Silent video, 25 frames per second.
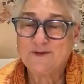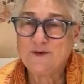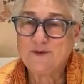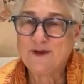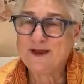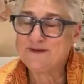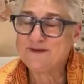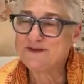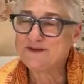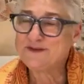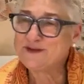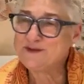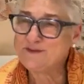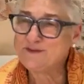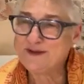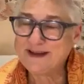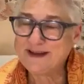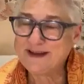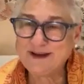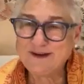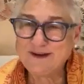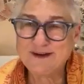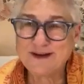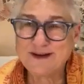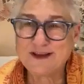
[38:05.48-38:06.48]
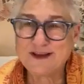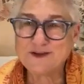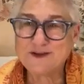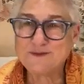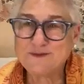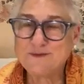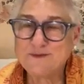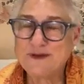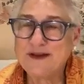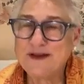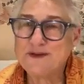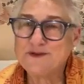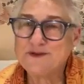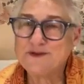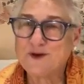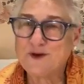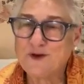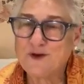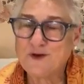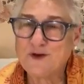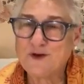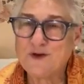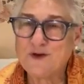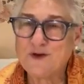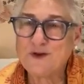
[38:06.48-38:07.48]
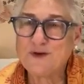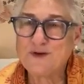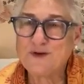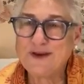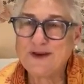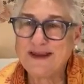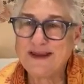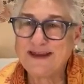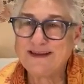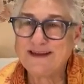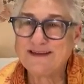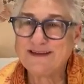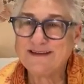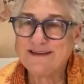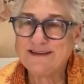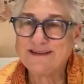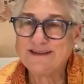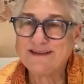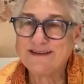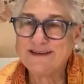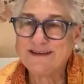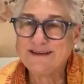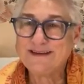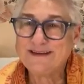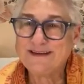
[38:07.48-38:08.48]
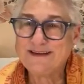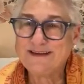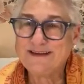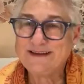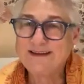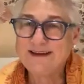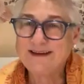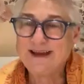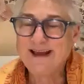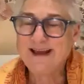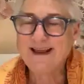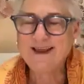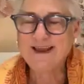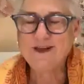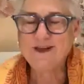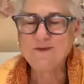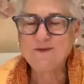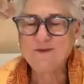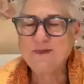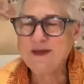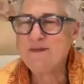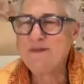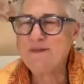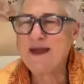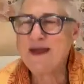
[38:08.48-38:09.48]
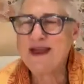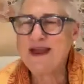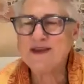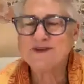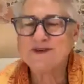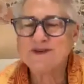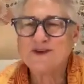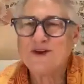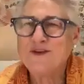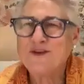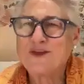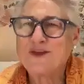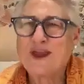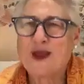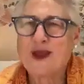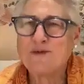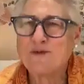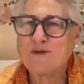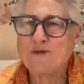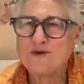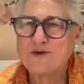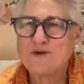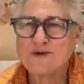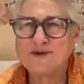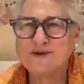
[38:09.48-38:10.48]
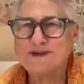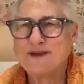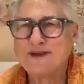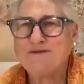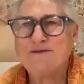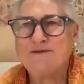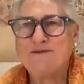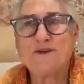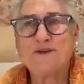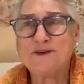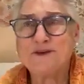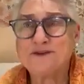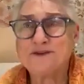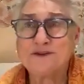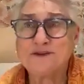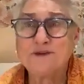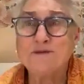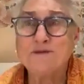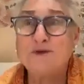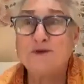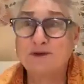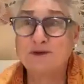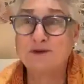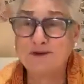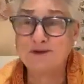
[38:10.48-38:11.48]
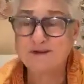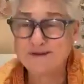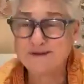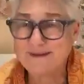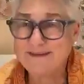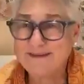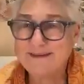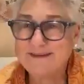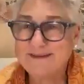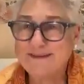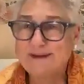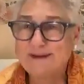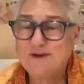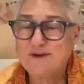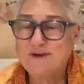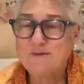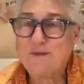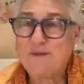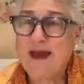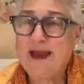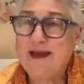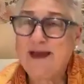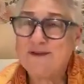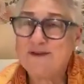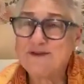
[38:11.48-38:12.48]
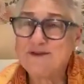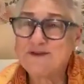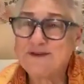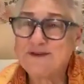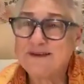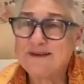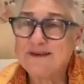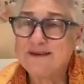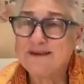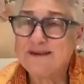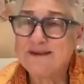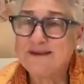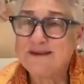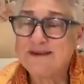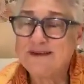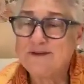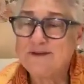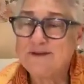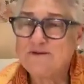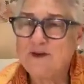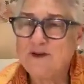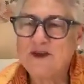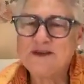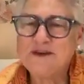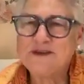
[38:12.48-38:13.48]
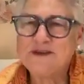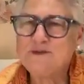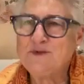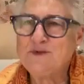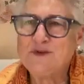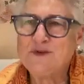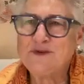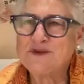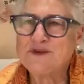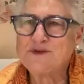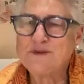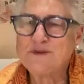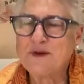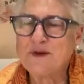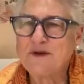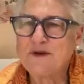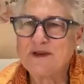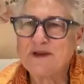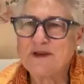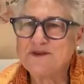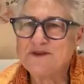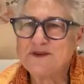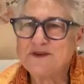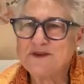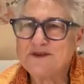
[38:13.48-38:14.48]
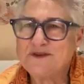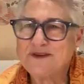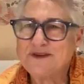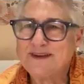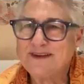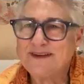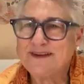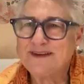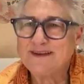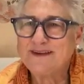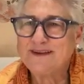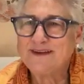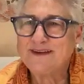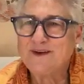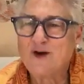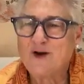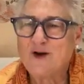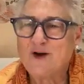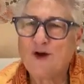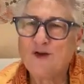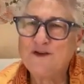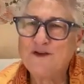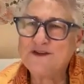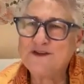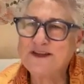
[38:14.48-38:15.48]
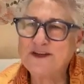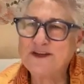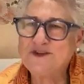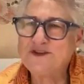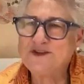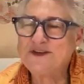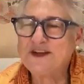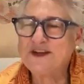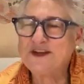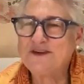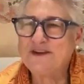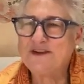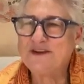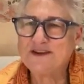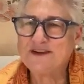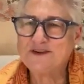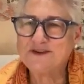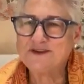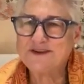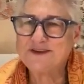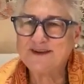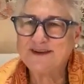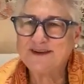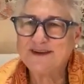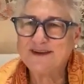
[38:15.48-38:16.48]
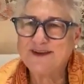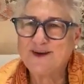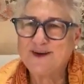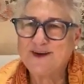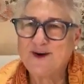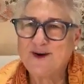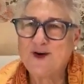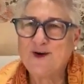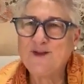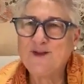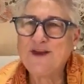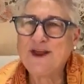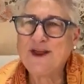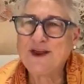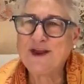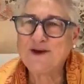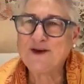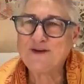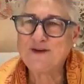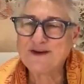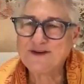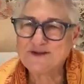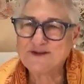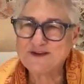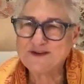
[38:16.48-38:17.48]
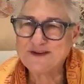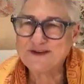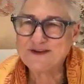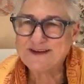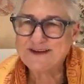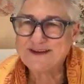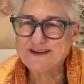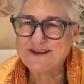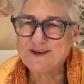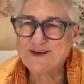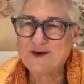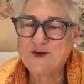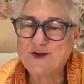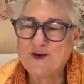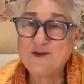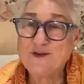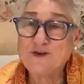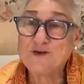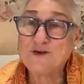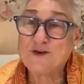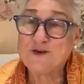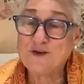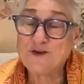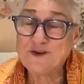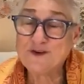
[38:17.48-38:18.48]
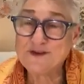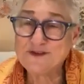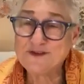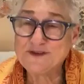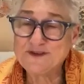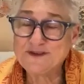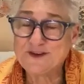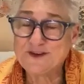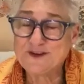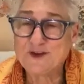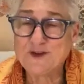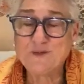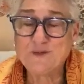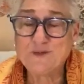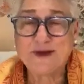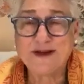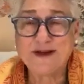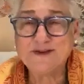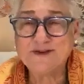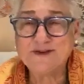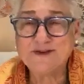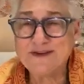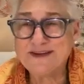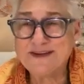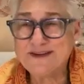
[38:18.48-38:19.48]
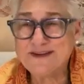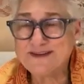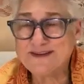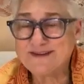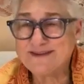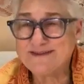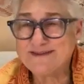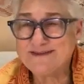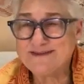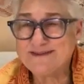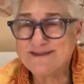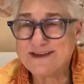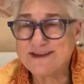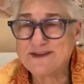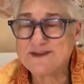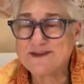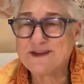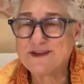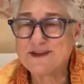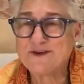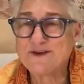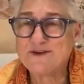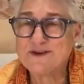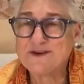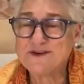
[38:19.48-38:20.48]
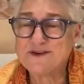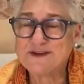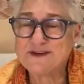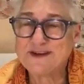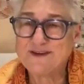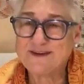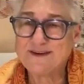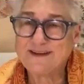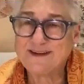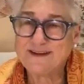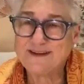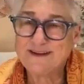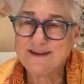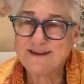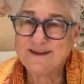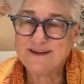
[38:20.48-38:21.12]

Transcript: We have similarities, but it's all unique. You'd be amazed, all the Capricorns have very similar paths, very similar experiences. All the Sagittarians, all the Aries, all the Taurans, all the Pisces, etc., etc.